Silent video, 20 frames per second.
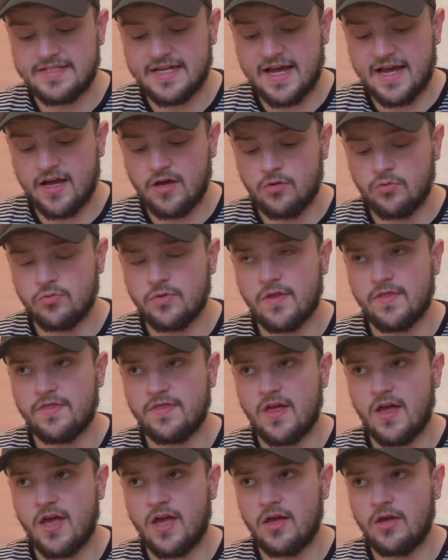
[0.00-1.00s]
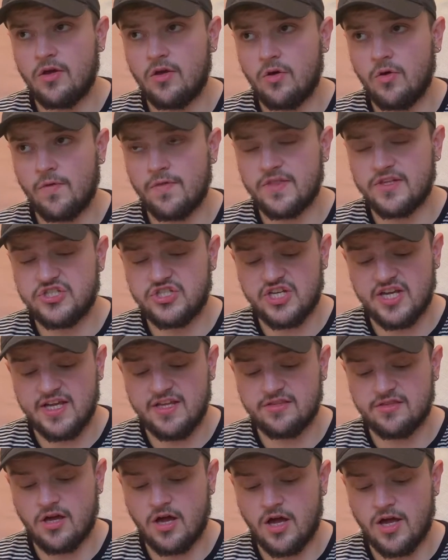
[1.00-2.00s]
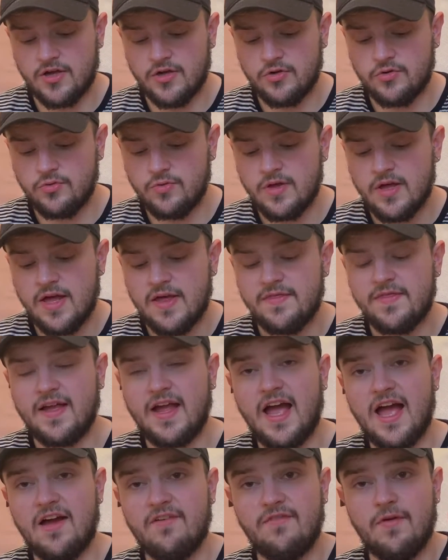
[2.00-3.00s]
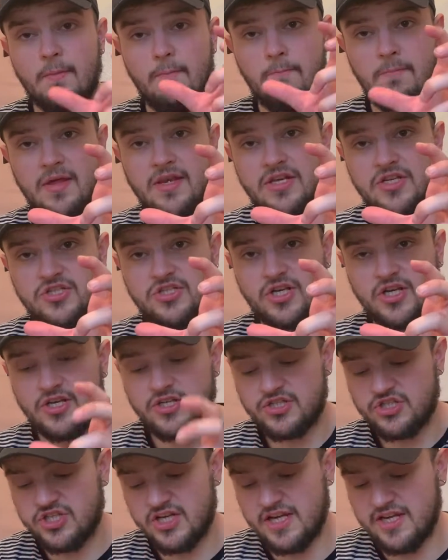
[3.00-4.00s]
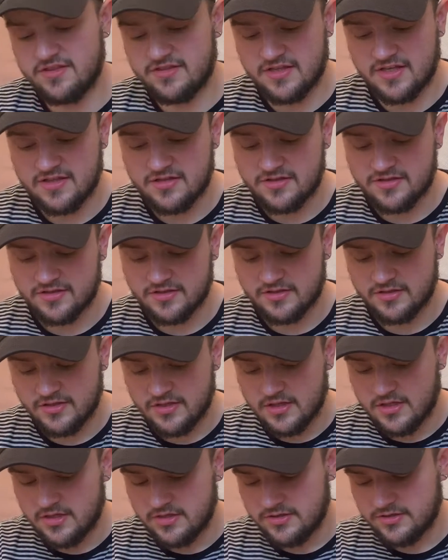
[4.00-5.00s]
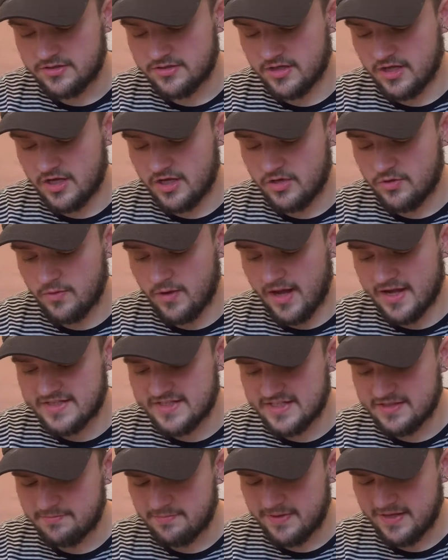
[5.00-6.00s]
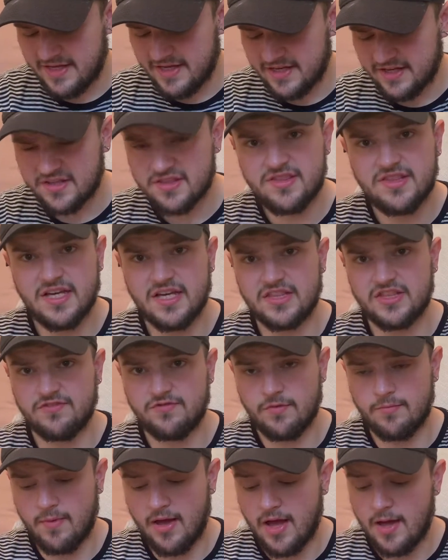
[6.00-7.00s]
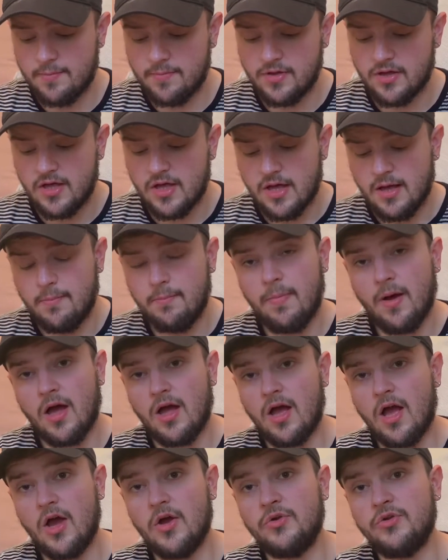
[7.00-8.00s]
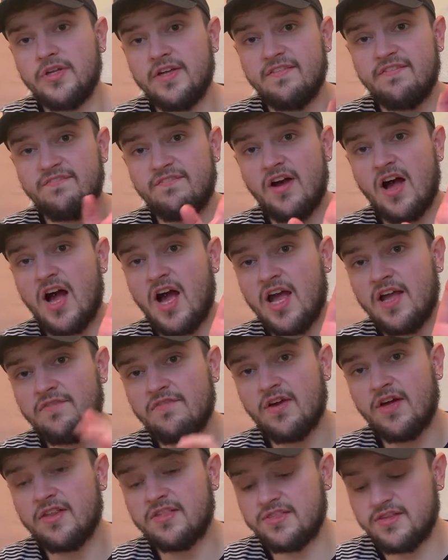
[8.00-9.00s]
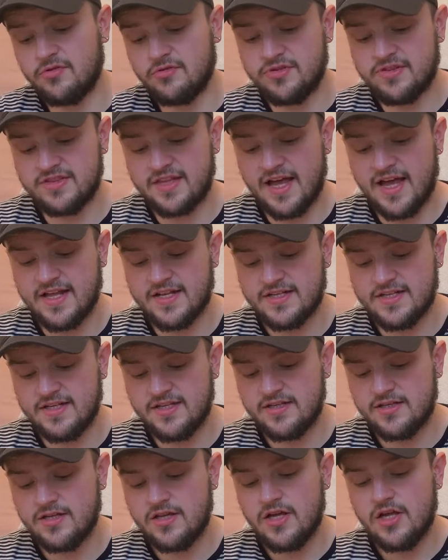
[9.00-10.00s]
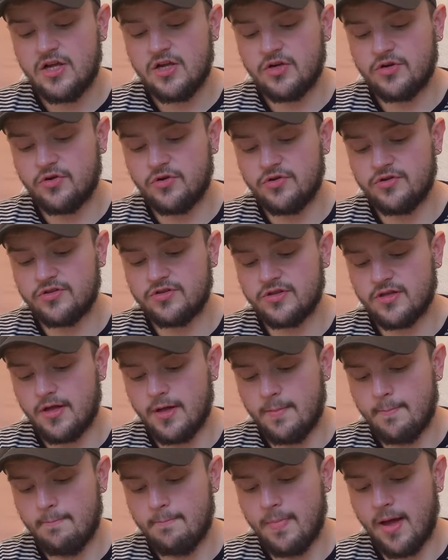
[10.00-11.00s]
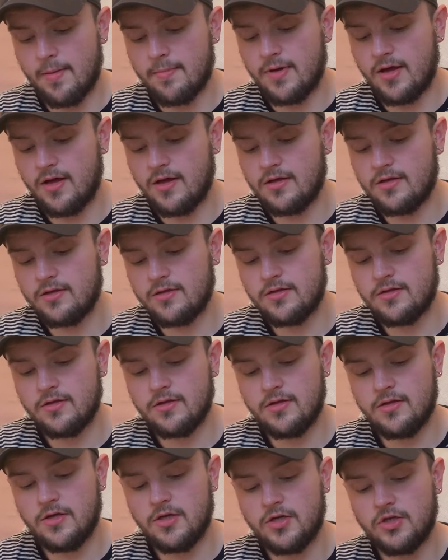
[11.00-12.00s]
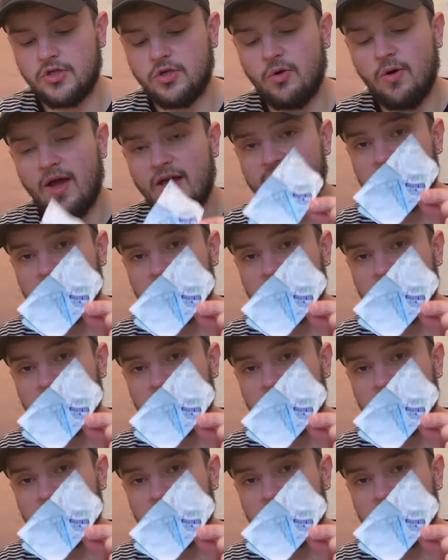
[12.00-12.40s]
down there on the cheese aisle, they have miniature cheeses. So I did pick 6 of them up, but only 5 are still standing because Mama got